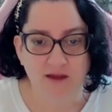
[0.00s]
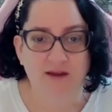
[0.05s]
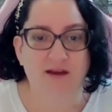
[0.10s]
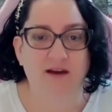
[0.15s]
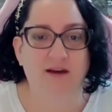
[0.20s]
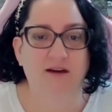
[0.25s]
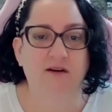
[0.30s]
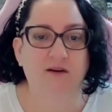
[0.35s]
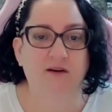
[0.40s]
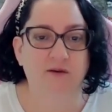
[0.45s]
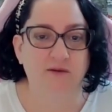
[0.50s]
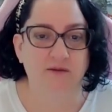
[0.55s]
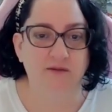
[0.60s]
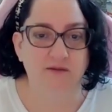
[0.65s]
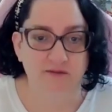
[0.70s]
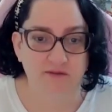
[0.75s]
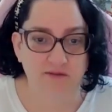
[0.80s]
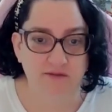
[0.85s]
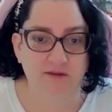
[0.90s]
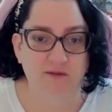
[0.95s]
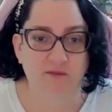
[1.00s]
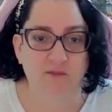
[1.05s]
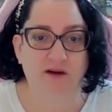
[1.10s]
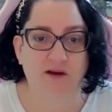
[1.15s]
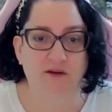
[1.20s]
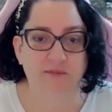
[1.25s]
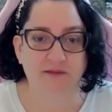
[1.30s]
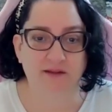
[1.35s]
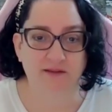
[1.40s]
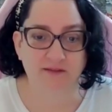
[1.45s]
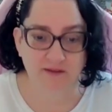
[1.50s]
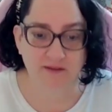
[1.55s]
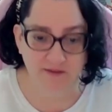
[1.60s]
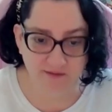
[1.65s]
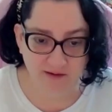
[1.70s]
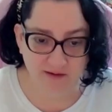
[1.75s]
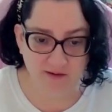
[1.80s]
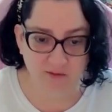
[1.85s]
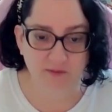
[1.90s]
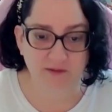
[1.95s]
Oh, well, that sounds
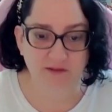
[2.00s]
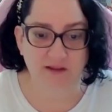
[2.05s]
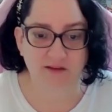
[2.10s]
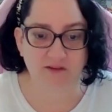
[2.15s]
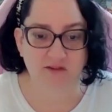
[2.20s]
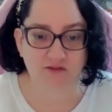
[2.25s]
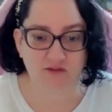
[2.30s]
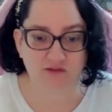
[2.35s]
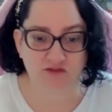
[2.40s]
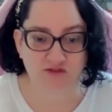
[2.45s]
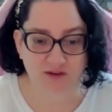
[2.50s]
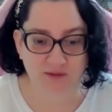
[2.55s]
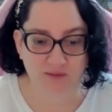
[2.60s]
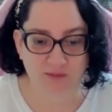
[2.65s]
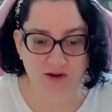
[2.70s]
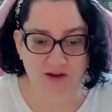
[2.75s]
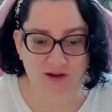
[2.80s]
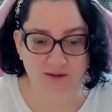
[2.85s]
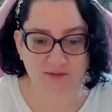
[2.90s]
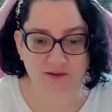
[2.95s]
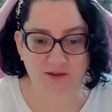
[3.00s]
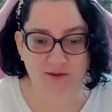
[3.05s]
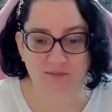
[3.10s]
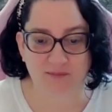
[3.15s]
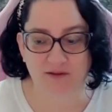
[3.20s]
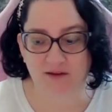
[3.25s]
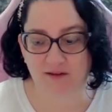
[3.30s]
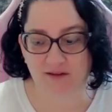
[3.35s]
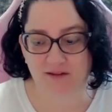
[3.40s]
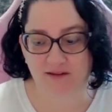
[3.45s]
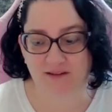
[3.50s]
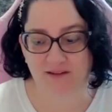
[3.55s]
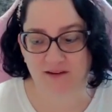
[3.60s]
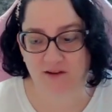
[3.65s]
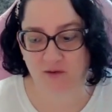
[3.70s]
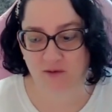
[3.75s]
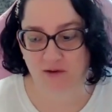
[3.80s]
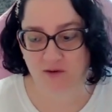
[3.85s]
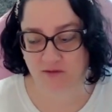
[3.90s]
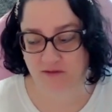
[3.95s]
like a relationship problem.
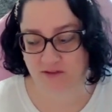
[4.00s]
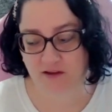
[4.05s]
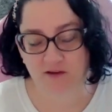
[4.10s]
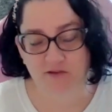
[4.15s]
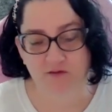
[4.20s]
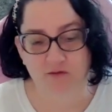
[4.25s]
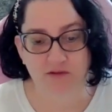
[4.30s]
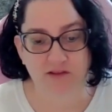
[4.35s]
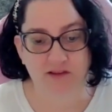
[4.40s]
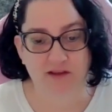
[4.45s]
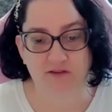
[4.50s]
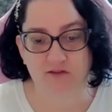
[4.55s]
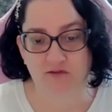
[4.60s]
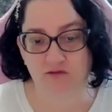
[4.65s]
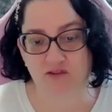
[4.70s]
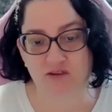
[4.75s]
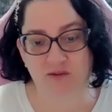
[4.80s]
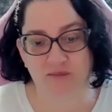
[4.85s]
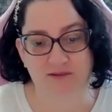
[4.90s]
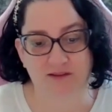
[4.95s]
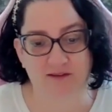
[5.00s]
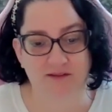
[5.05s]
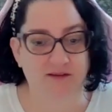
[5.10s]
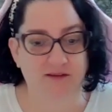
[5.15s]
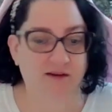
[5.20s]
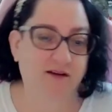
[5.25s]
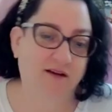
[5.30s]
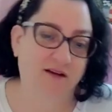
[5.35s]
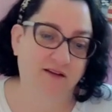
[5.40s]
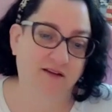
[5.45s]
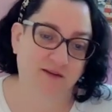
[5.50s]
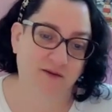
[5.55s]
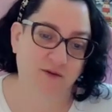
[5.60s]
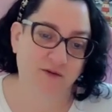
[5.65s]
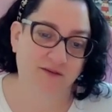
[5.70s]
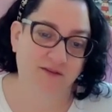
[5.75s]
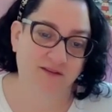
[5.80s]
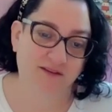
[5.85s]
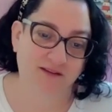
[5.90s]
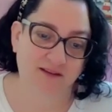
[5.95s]
A tough relationship doesn't cause
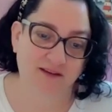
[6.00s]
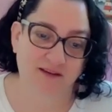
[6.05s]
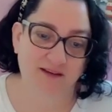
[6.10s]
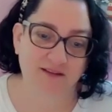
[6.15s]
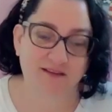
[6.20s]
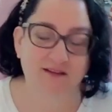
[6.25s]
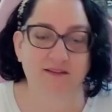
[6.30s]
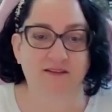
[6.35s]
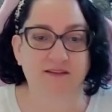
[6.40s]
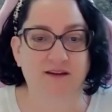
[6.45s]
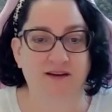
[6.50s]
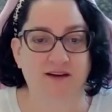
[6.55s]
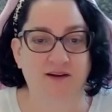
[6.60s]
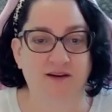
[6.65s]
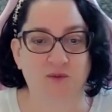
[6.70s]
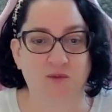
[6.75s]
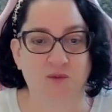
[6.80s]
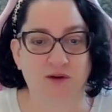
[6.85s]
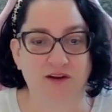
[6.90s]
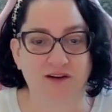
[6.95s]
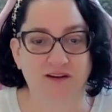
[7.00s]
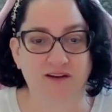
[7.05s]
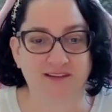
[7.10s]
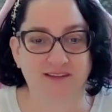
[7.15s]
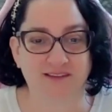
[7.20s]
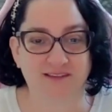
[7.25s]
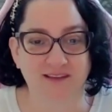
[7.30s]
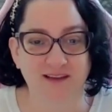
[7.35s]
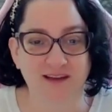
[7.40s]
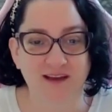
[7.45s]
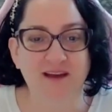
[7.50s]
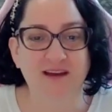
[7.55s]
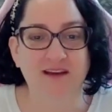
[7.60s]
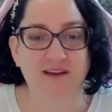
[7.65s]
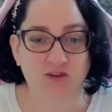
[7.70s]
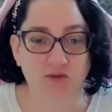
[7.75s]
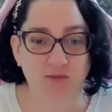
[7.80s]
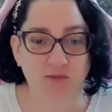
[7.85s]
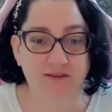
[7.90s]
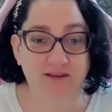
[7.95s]
OCD. That's not how it works.
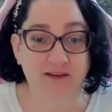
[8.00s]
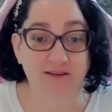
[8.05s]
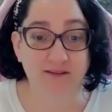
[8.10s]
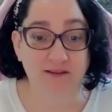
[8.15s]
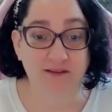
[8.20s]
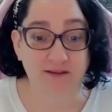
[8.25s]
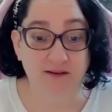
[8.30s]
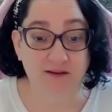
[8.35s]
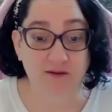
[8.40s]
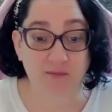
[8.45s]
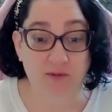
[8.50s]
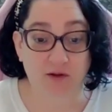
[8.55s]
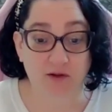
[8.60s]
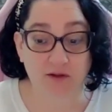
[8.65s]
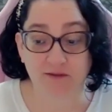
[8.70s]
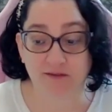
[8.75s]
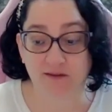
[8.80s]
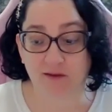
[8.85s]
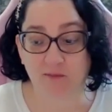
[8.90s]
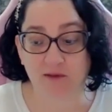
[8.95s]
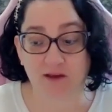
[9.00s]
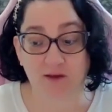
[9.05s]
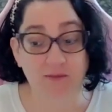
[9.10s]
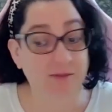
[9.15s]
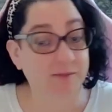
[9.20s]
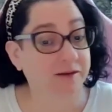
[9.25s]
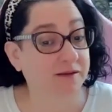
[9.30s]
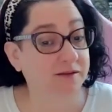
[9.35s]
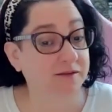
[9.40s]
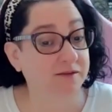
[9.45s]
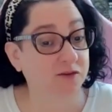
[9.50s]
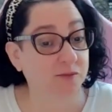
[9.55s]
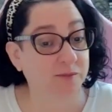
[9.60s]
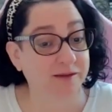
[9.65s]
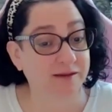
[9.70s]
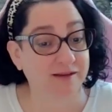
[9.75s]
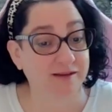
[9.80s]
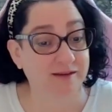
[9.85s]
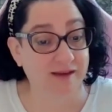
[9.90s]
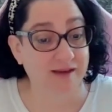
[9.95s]
You're obsessing and compulsing, maybe because you're
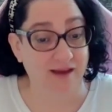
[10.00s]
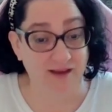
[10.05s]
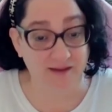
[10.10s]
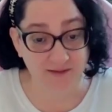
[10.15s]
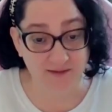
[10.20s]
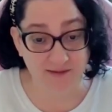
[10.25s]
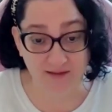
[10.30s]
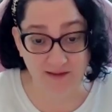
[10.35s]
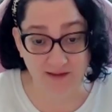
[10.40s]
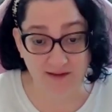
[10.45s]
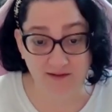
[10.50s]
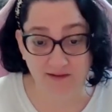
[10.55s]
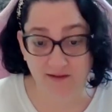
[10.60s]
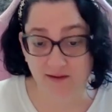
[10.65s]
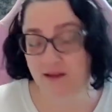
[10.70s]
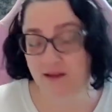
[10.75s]
being gaslit.